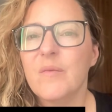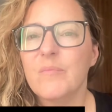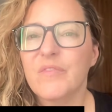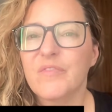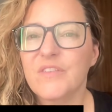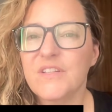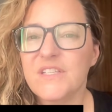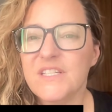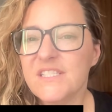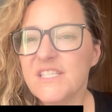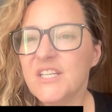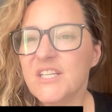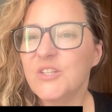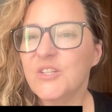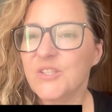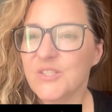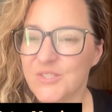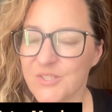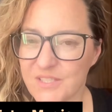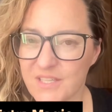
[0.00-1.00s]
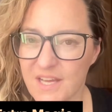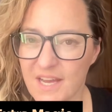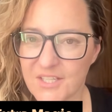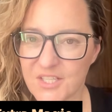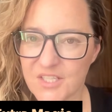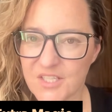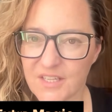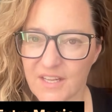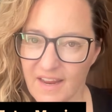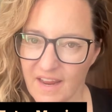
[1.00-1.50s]
But for Disney Cruise, there's
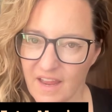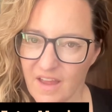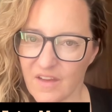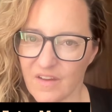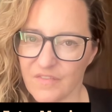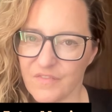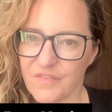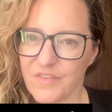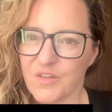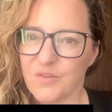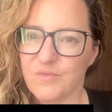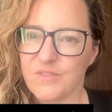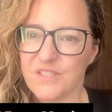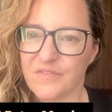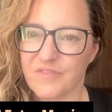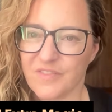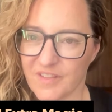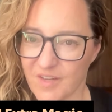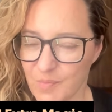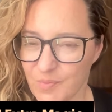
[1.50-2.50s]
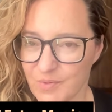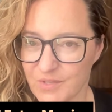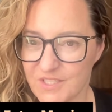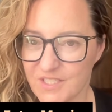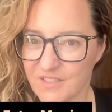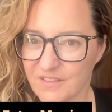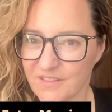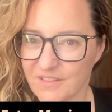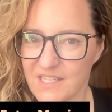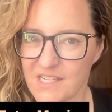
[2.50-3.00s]
actually a few different
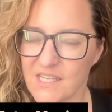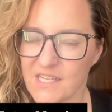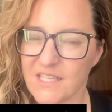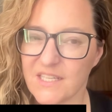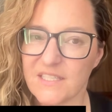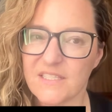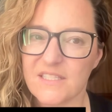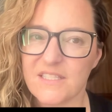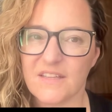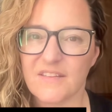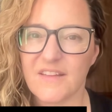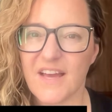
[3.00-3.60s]
opportunities.